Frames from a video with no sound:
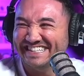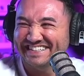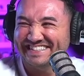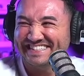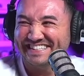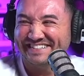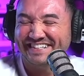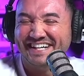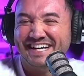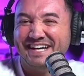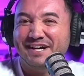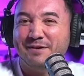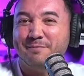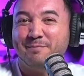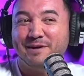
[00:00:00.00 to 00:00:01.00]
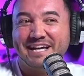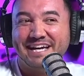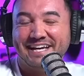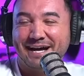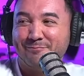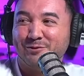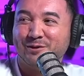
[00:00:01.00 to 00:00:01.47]
so, but
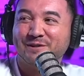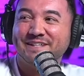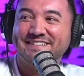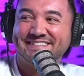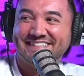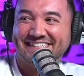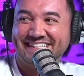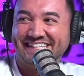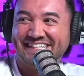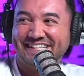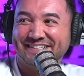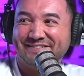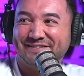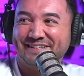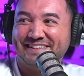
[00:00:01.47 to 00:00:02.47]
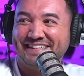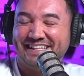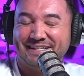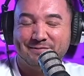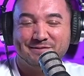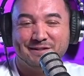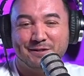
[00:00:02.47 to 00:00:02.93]
I, I'm realistic, you know, with
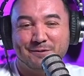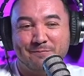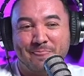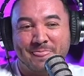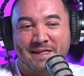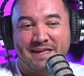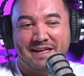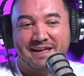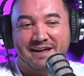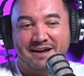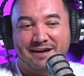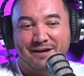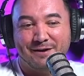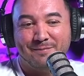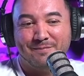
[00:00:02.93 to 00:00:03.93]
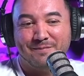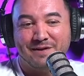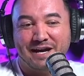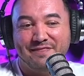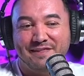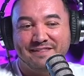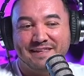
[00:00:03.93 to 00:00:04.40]
it. So, um,
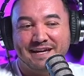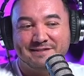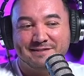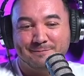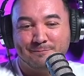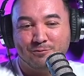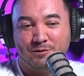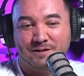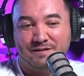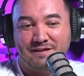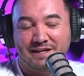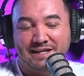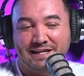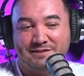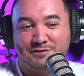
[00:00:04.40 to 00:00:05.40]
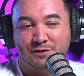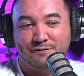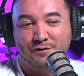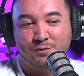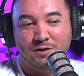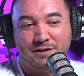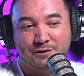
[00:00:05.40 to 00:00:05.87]
I think that's an important thing. And so
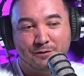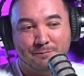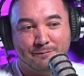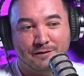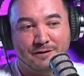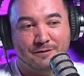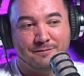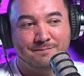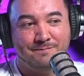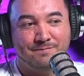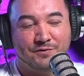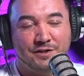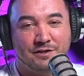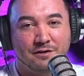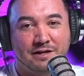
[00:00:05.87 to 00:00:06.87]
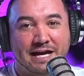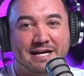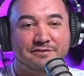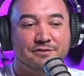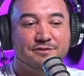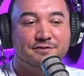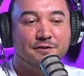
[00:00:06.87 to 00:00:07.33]
if you want to go pro, you know,
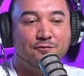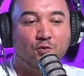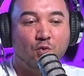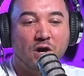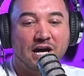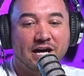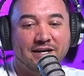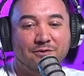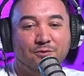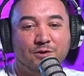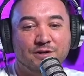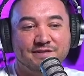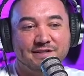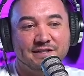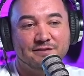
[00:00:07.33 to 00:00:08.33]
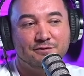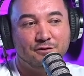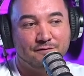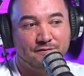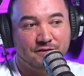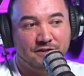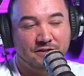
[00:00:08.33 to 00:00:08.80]
ask yourself why. What is it going to
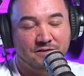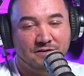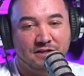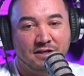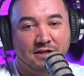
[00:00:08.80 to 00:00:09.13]
do for you?